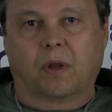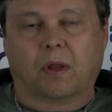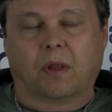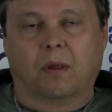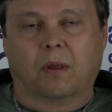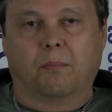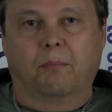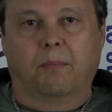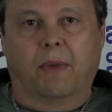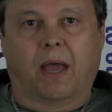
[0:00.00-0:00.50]

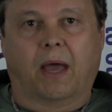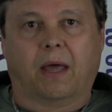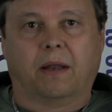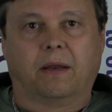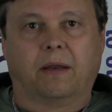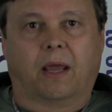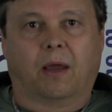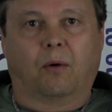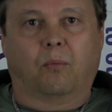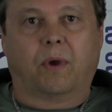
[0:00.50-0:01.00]
met,
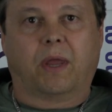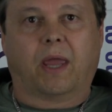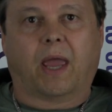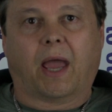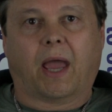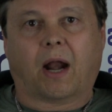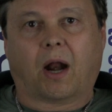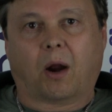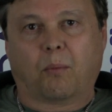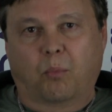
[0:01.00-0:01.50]
and we
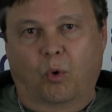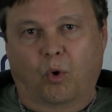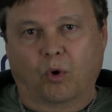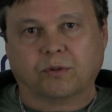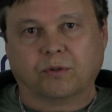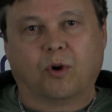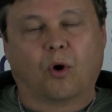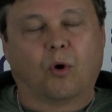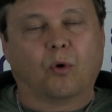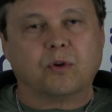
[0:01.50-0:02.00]
had our
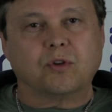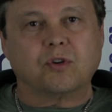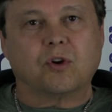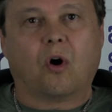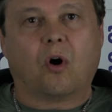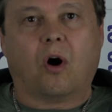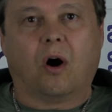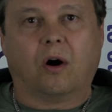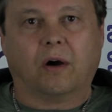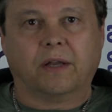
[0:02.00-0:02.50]
Bold coach
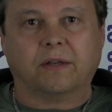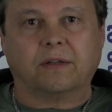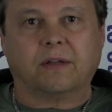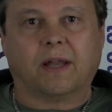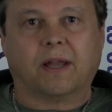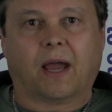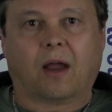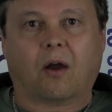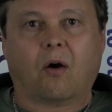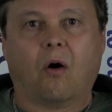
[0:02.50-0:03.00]
call into
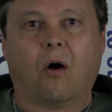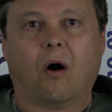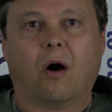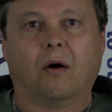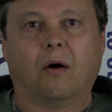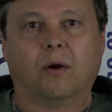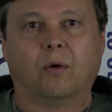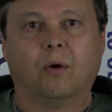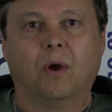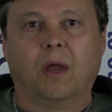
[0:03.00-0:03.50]
that call,
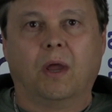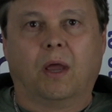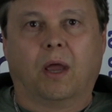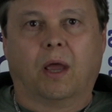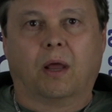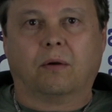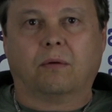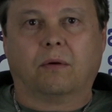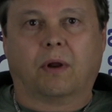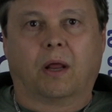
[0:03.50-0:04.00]

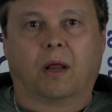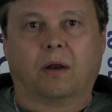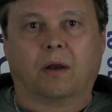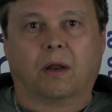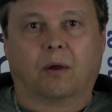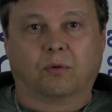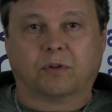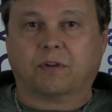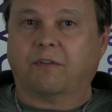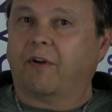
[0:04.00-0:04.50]
and
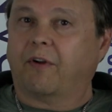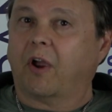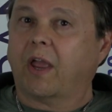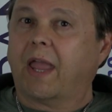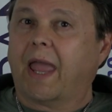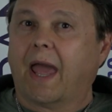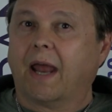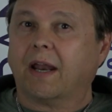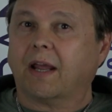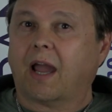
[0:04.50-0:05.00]
it was a very
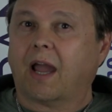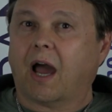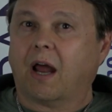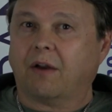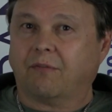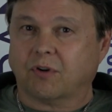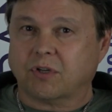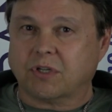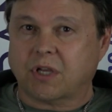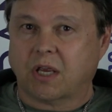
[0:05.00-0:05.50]
candid
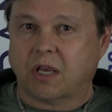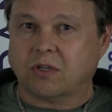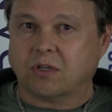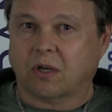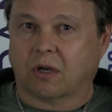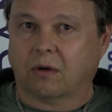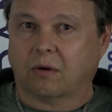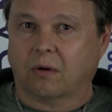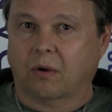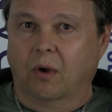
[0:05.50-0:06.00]

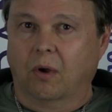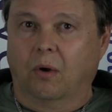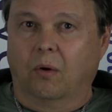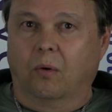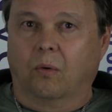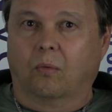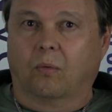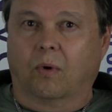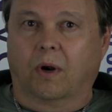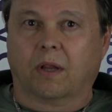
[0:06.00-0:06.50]
conversation. One of